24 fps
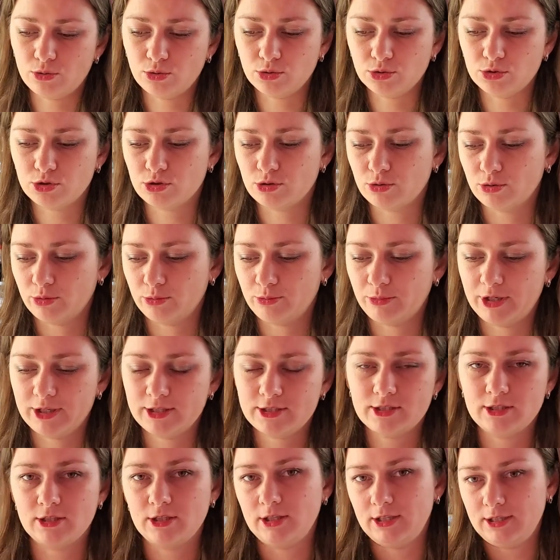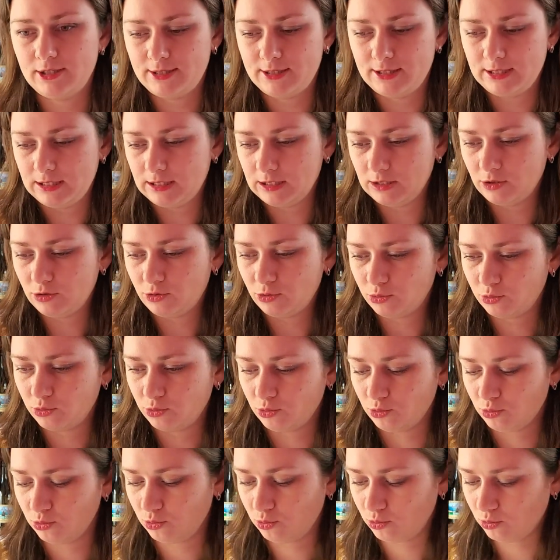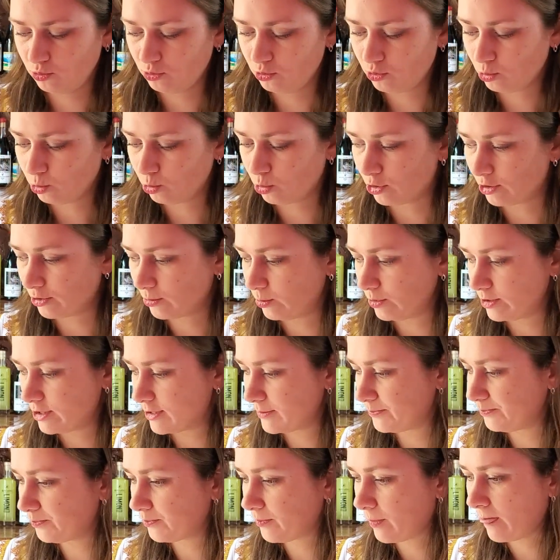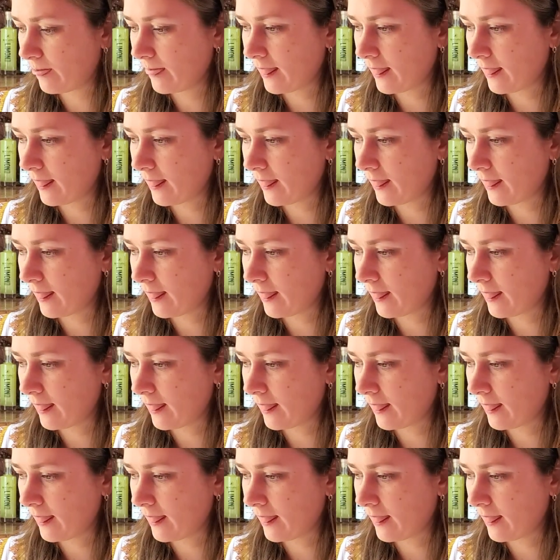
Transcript: also makes it easy to work with.